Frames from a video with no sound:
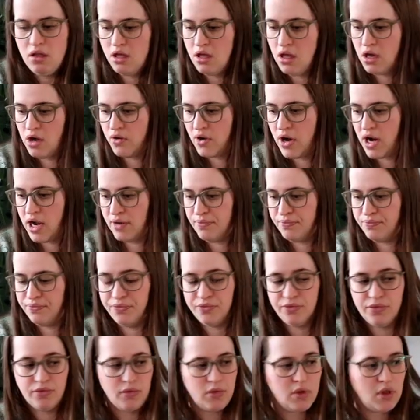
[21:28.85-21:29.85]
All right,
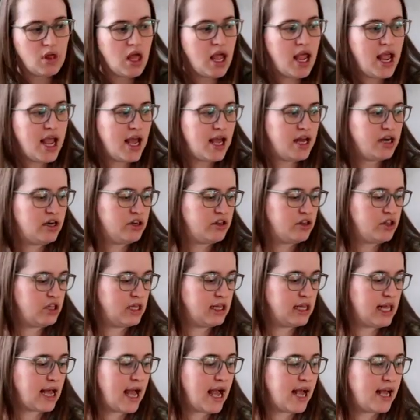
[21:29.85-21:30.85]
and the
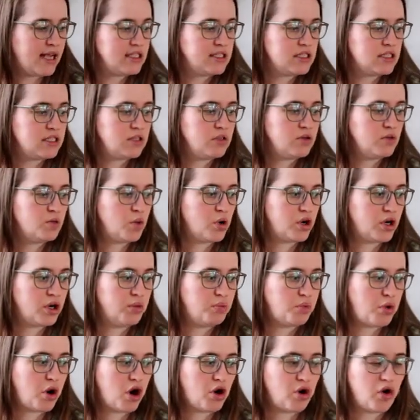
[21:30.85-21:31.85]
last work in
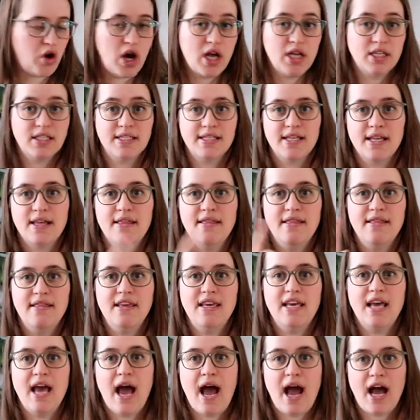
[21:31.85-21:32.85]
progress,
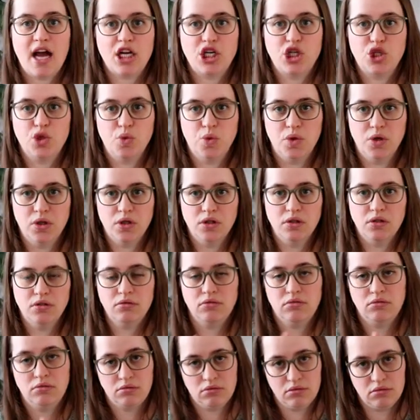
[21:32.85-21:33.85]
the actual
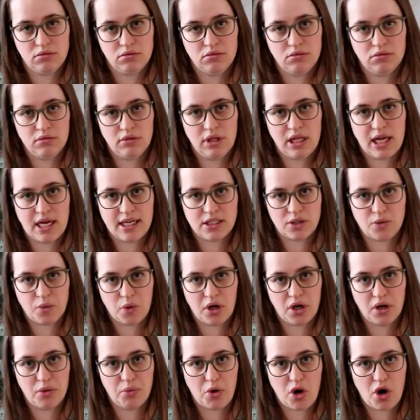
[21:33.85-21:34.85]
last
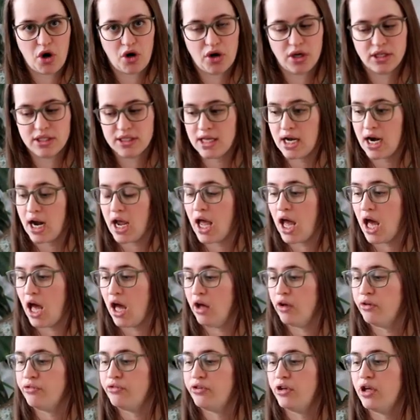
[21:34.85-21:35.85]
work in progress that I
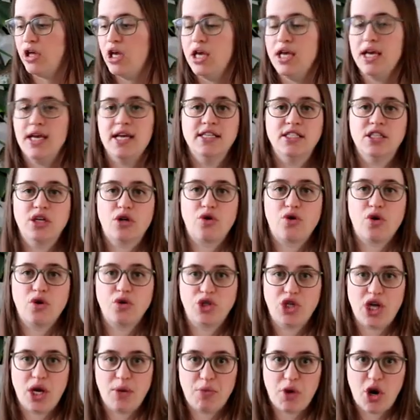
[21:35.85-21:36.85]
have, is a
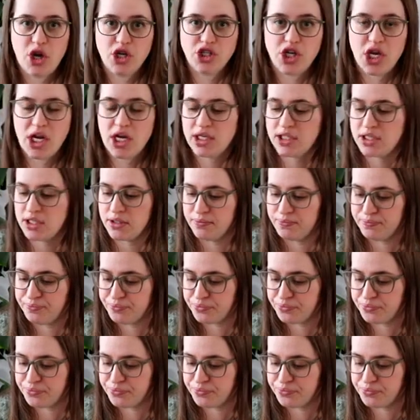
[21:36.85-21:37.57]
crochet project.